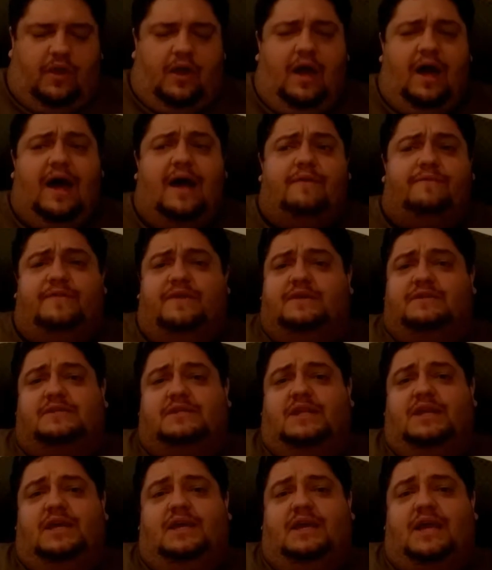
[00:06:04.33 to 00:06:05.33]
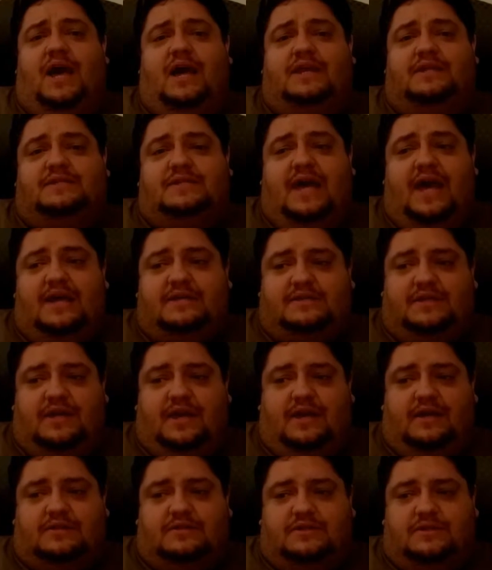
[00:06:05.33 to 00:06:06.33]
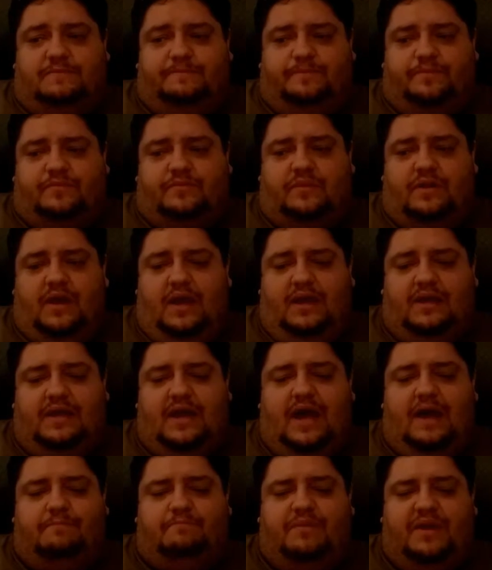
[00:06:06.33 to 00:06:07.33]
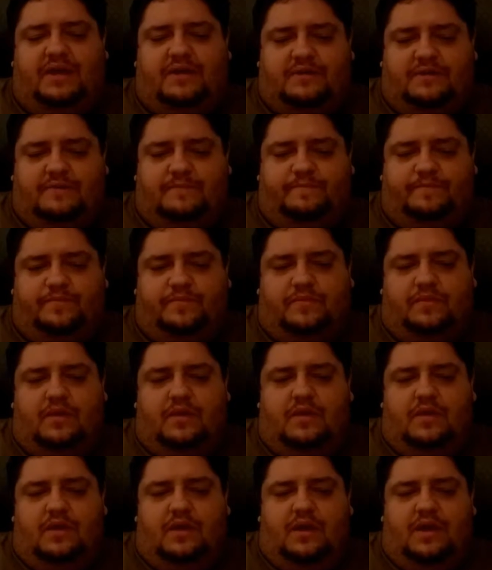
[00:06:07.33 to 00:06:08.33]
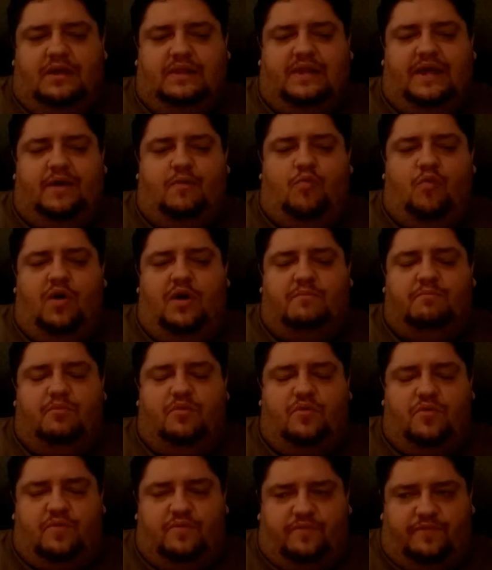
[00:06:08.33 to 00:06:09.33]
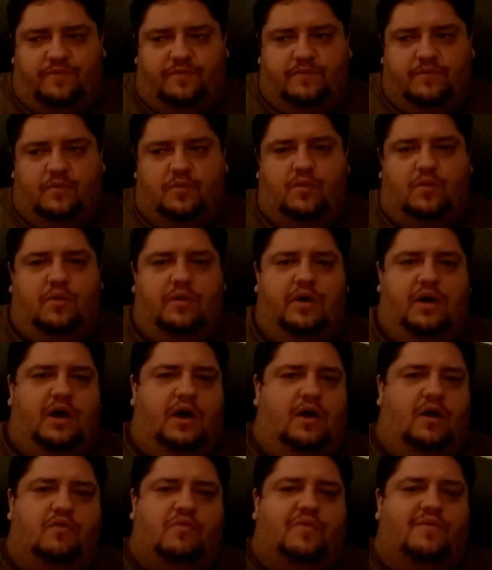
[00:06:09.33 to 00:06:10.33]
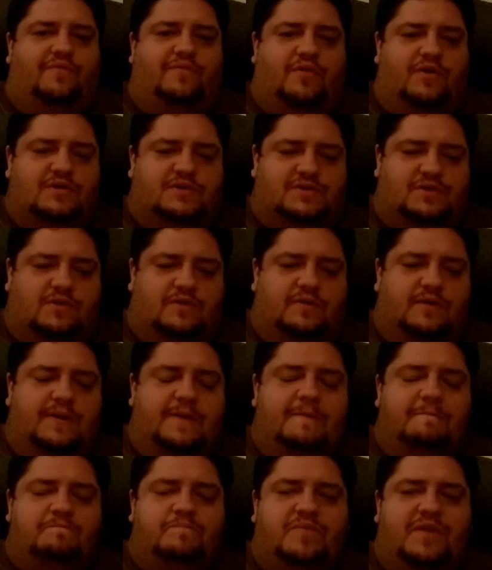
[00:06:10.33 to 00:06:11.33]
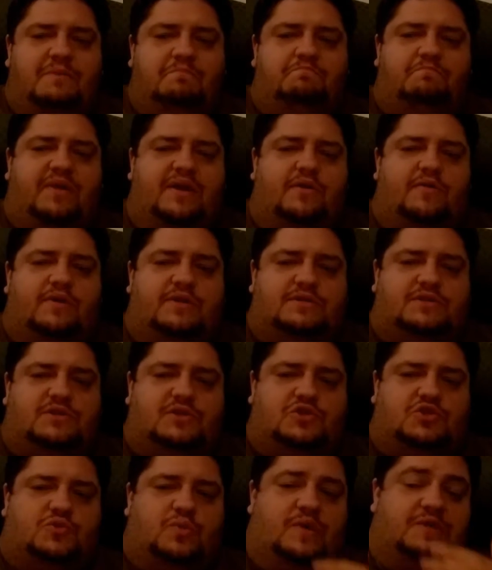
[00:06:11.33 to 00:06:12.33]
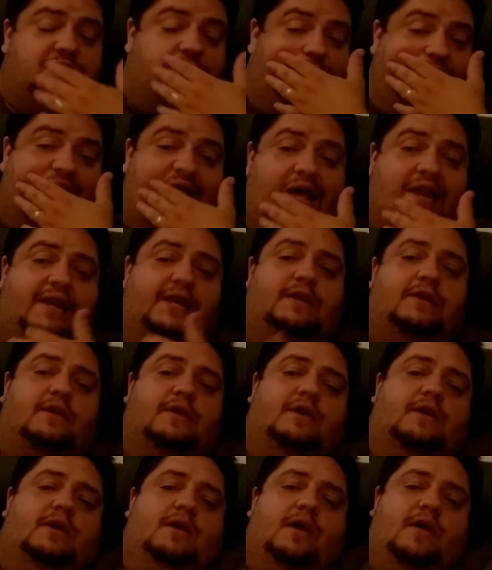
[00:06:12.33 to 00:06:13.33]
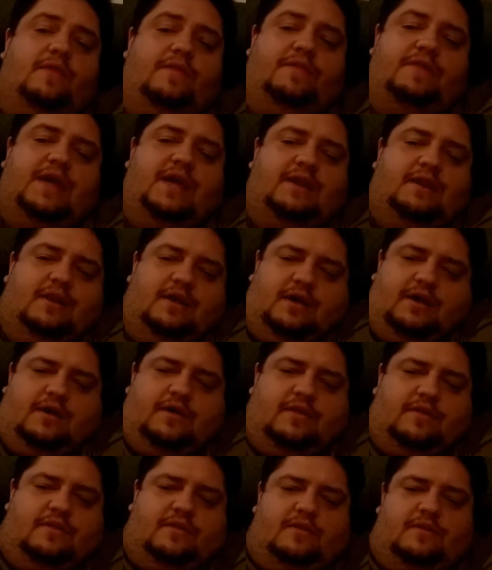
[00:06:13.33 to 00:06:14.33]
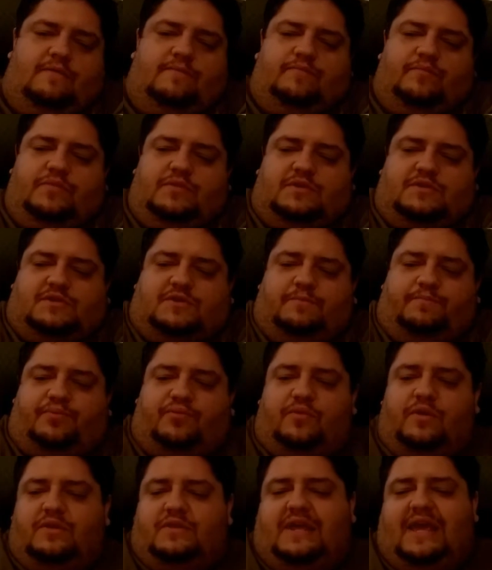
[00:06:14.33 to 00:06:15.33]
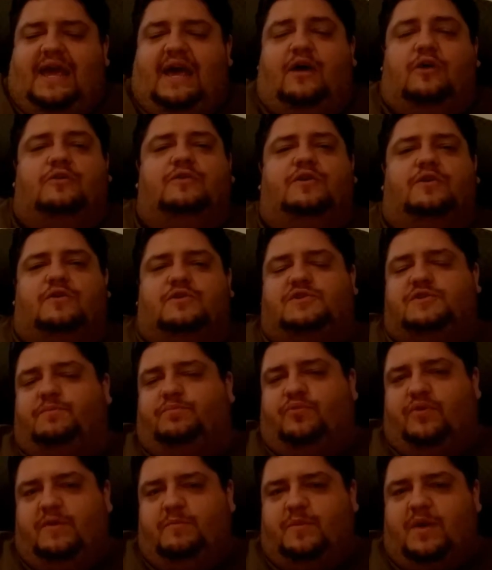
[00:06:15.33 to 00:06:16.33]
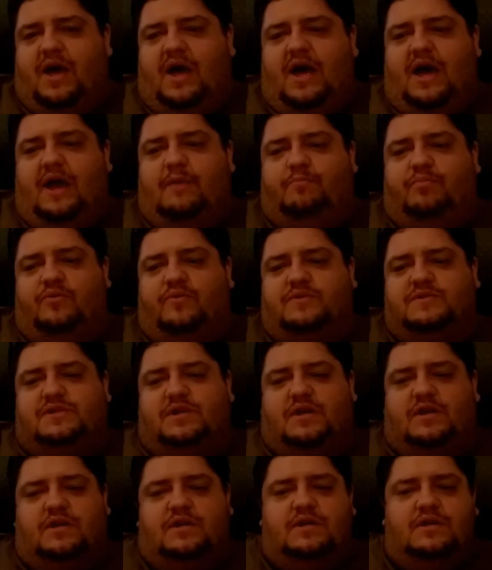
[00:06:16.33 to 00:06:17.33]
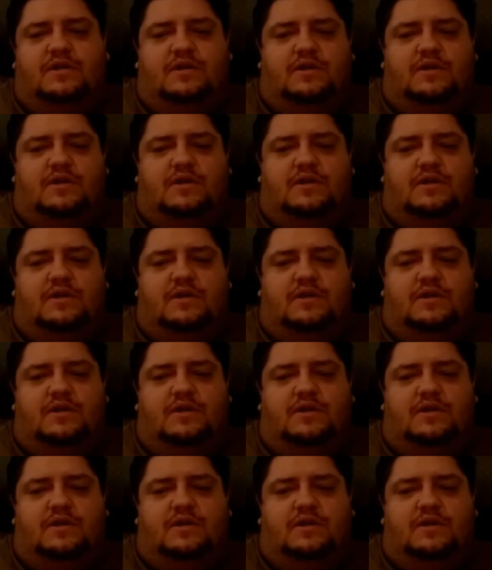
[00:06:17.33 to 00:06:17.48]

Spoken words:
Obviously, he got his ass kicked and got beaten in, like, one move, a reversal. Then Beerus destroys the planet. Then the Elder Supreme Kai pulls up.